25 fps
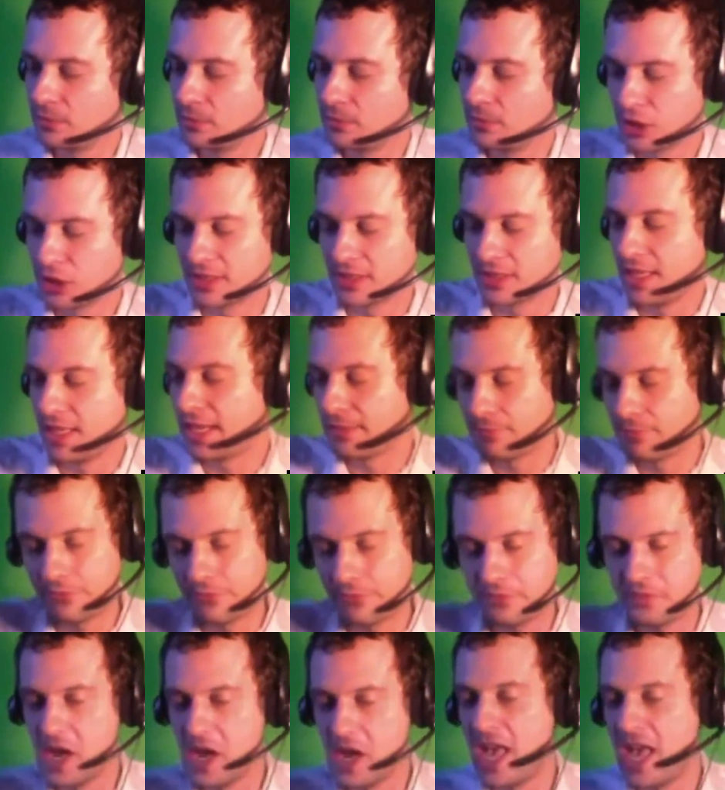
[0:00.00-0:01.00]
just like
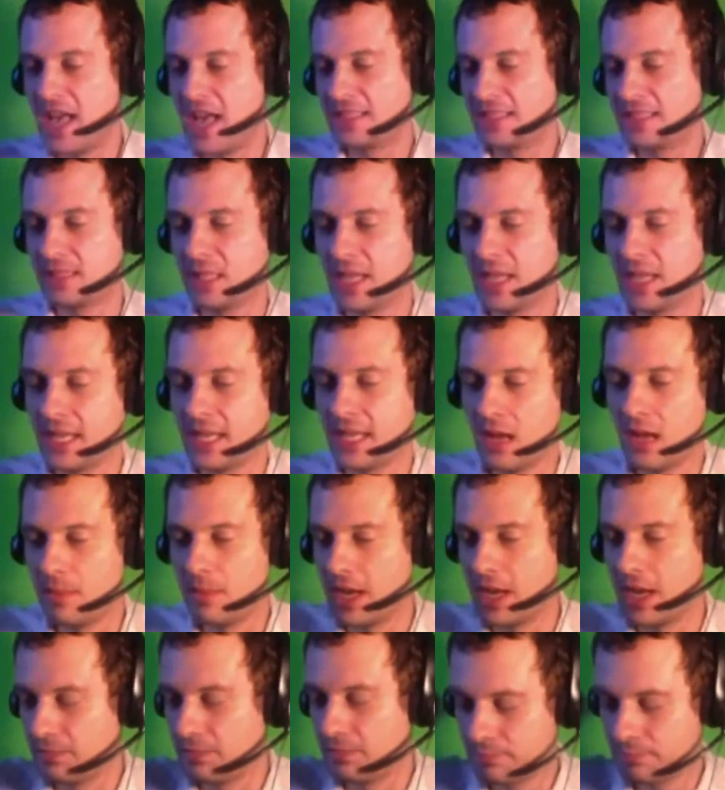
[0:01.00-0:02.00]
finesse, like I'm
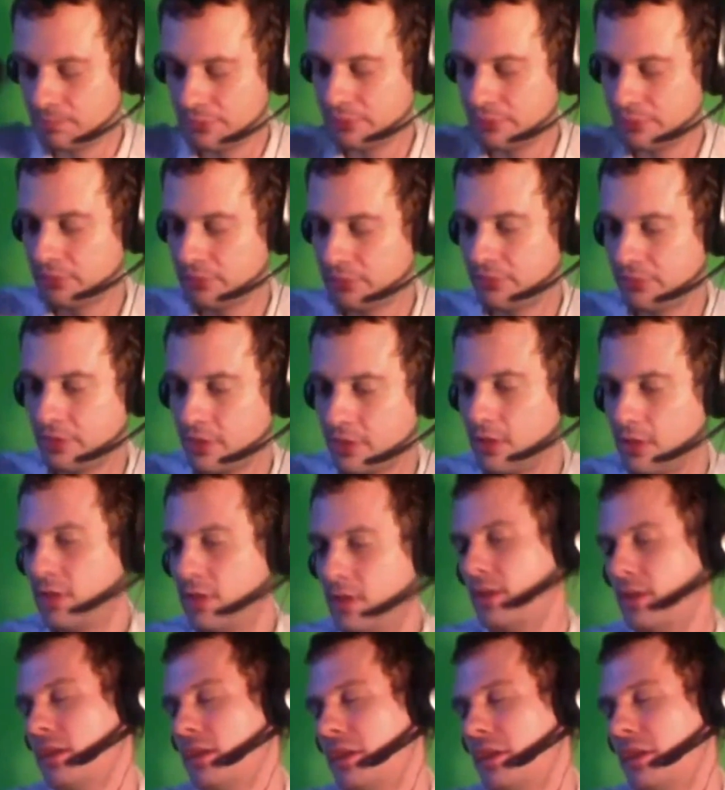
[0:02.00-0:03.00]
not...
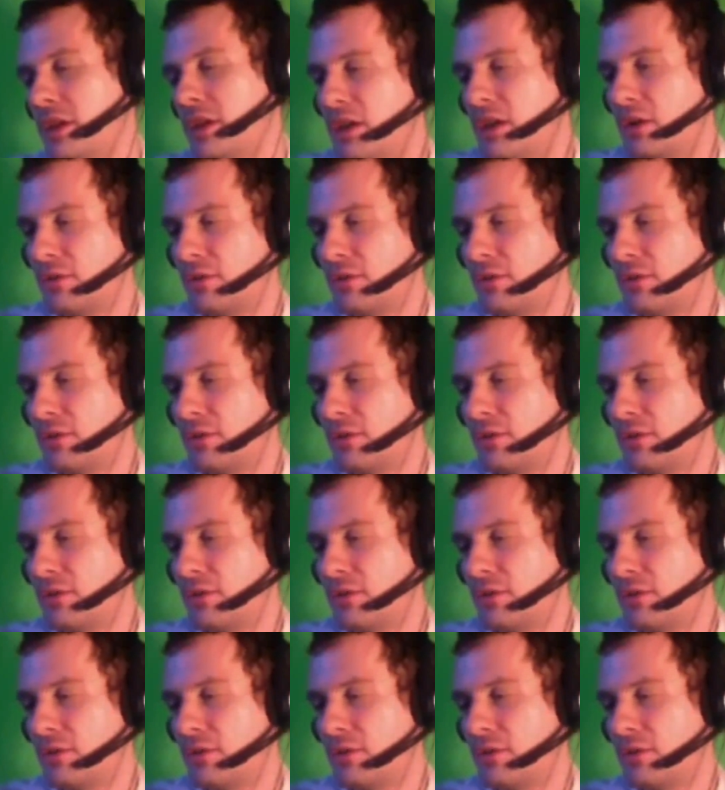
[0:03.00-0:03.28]
You know?